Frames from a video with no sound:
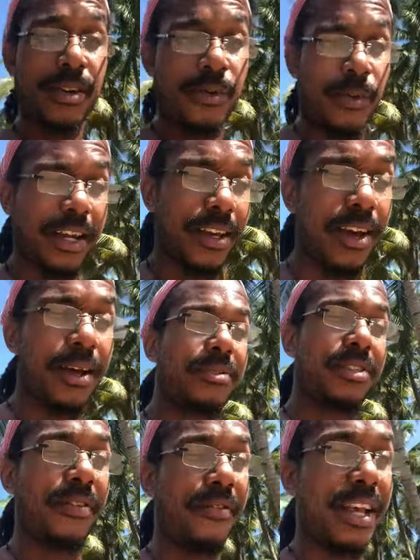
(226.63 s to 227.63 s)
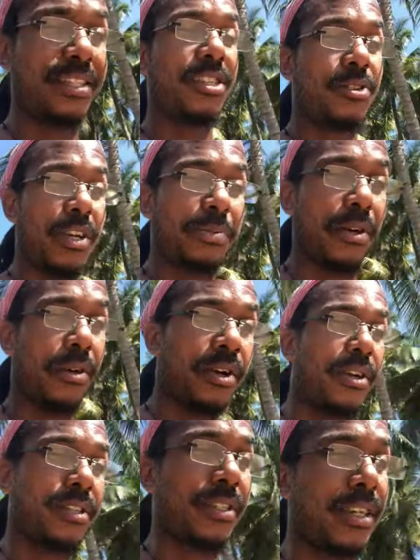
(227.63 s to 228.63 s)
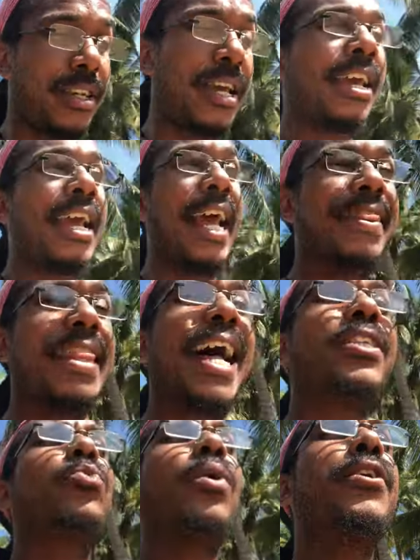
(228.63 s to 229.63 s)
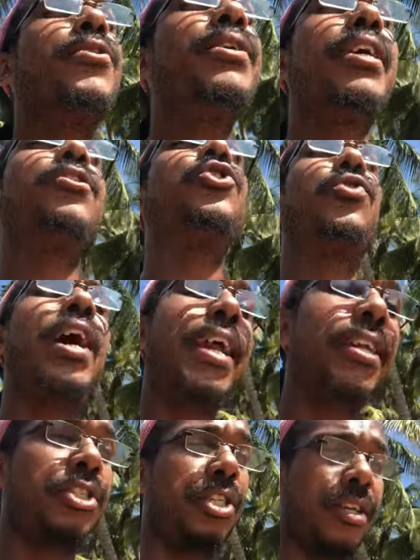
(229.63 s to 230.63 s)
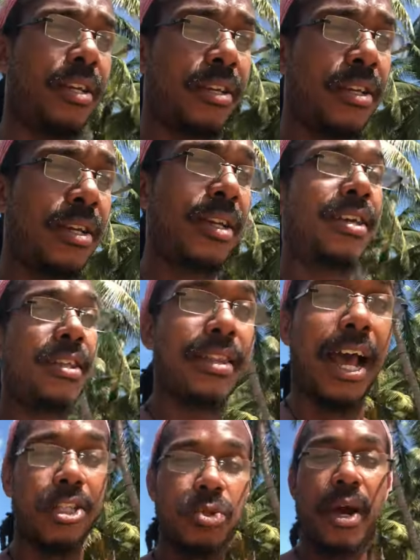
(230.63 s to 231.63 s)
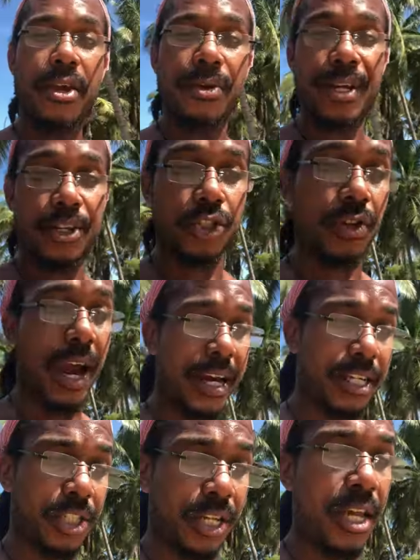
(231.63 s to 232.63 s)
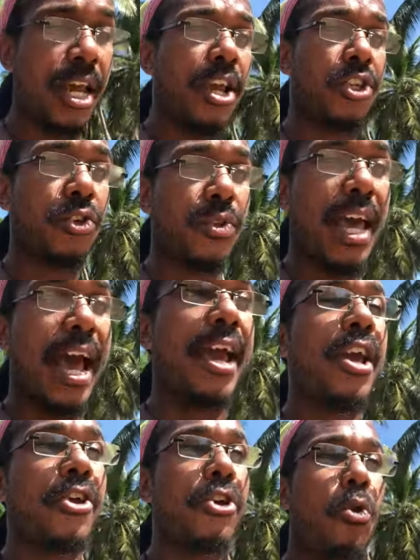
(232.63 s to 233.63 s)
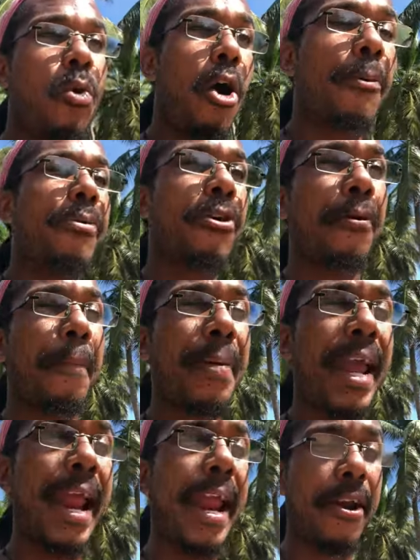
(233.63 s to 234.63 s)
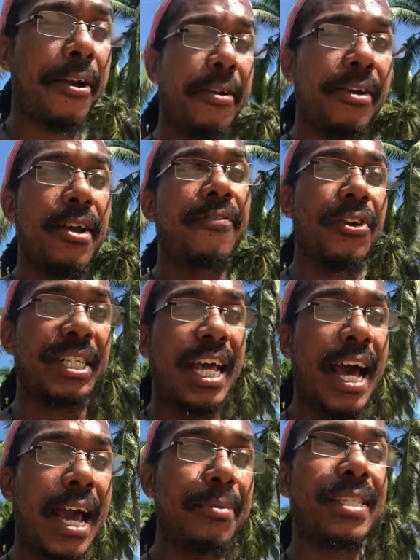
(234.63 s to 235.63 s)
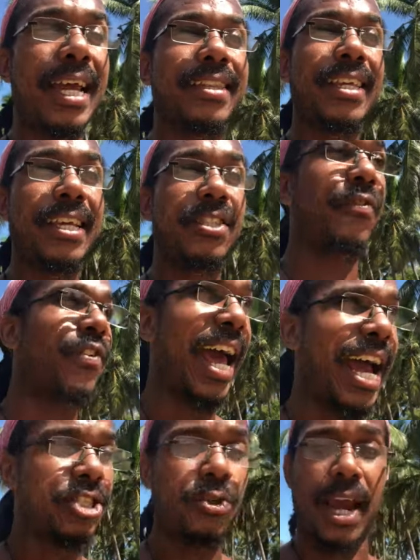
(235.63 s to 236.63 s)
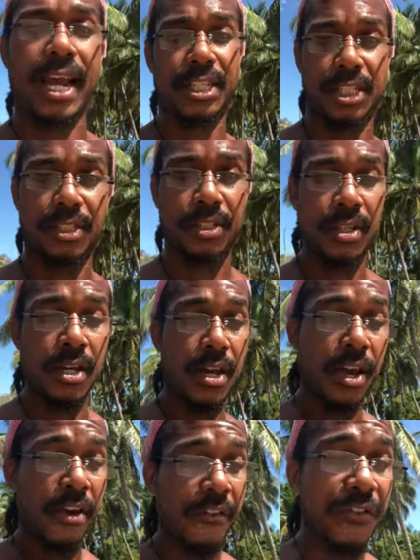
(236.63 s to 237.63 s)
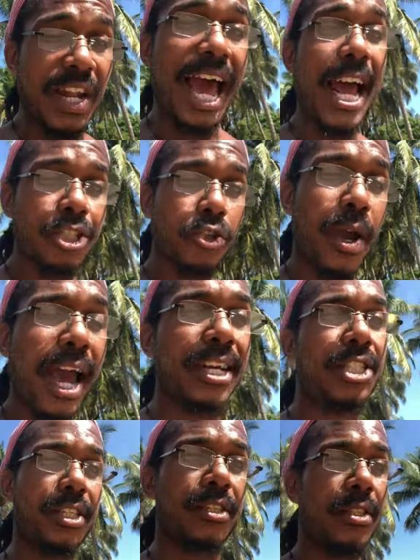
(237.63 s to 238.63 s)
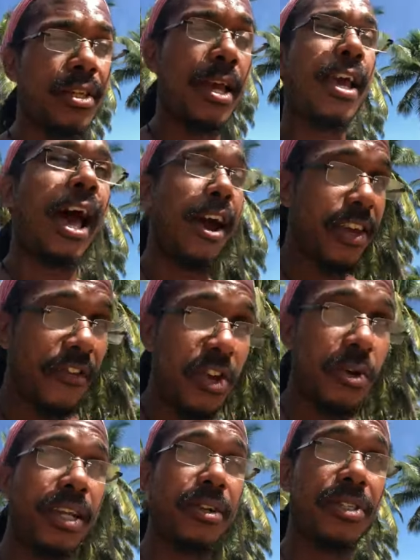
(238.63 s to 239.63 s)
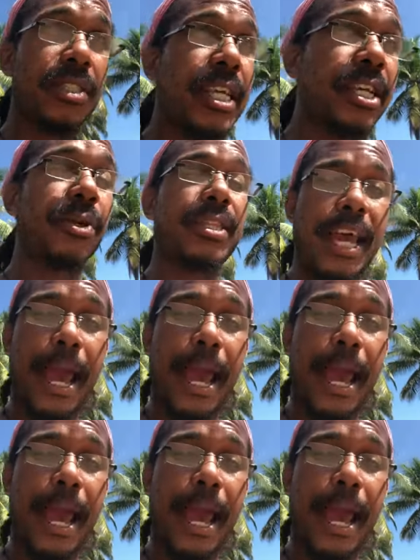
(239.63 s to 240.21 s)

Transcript: when it comes to investing in cryptocurrency, and that's why you need a strategy. That's why you need a strategy so that you are prepared for times like these flash crashes, flash crashes I'll give you a little secret that